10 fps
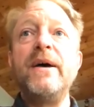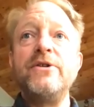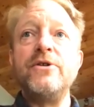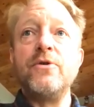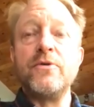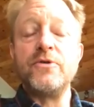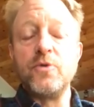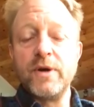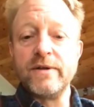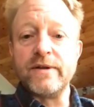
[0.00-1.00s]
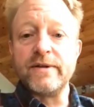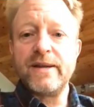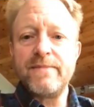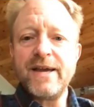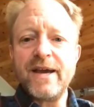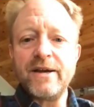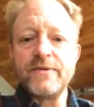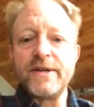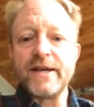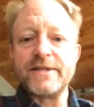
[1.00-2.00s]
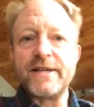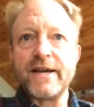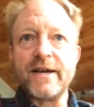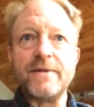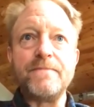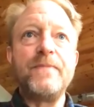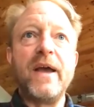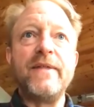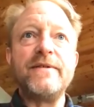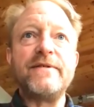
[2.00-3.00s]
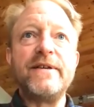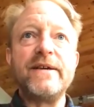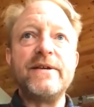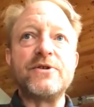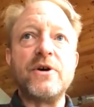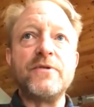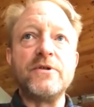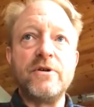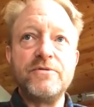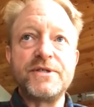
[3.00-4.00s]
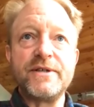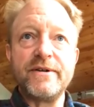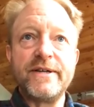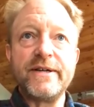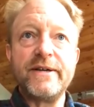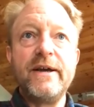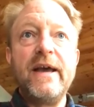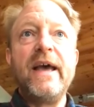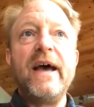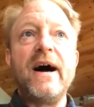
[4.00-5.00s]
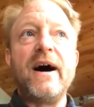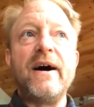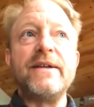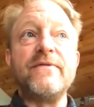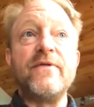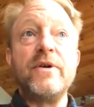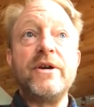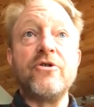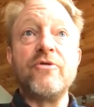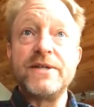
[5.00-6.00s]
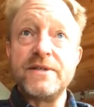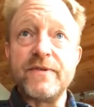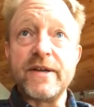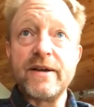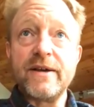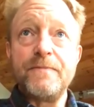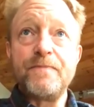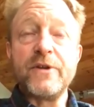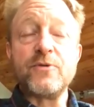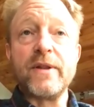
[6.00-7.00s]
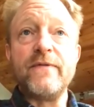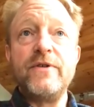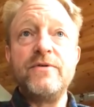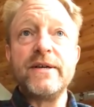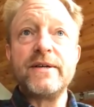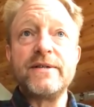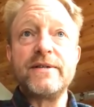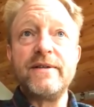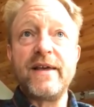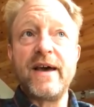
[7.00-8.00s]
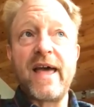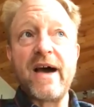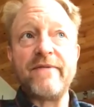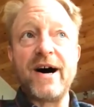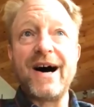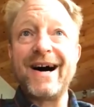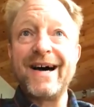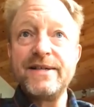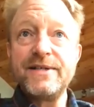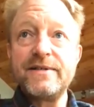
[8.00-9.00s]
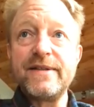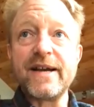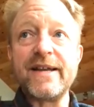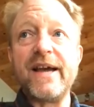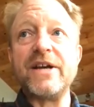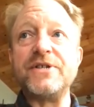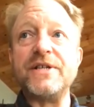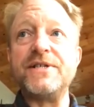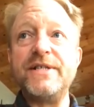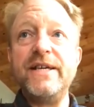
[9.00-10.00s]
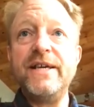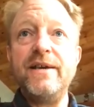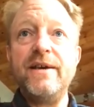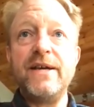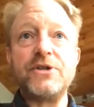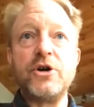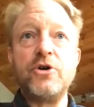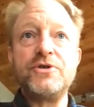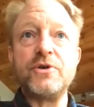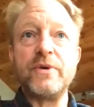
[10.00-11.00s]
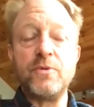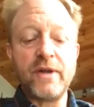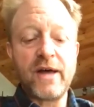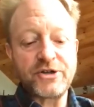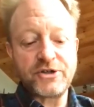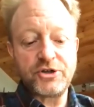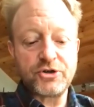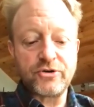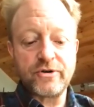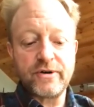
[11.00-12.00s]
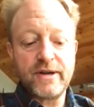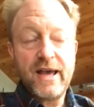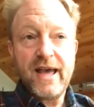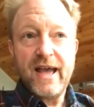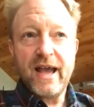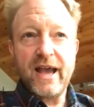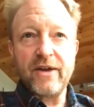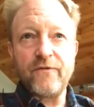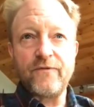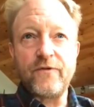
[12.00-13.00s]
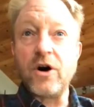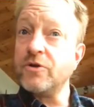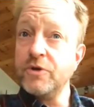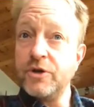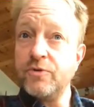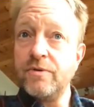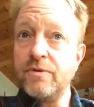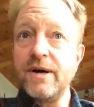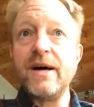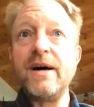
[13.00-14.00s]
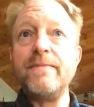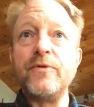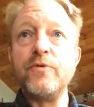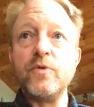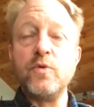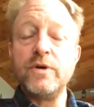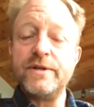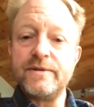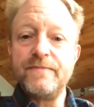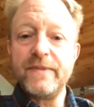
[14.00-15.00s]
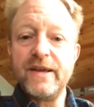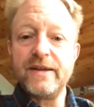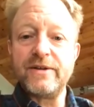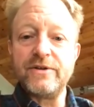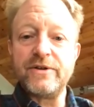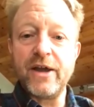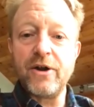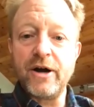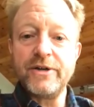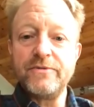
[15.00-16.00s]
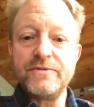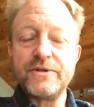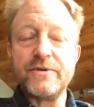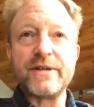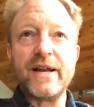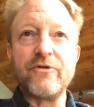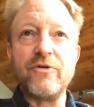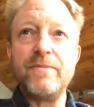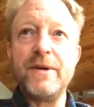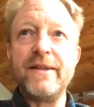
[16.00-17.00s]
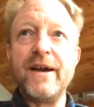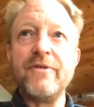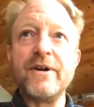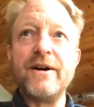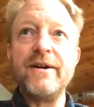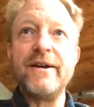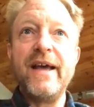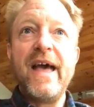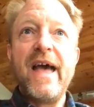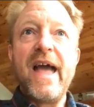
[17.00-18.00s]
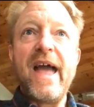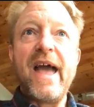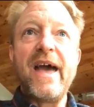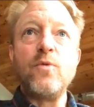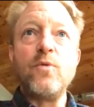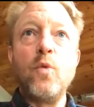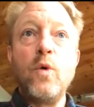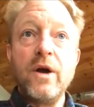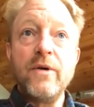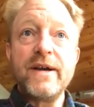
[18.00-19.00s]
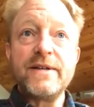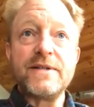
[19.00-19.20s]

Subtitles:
to northern New England. And it may get here in the next decade. And this tick is called the Lone Star tick. It's a very aggressive tick. It's one of the few ticks that have eyes that can actually see its host. So it will actually turn and follow you through the woods to get on you. So it's kind of creepy in that regard. And where it gets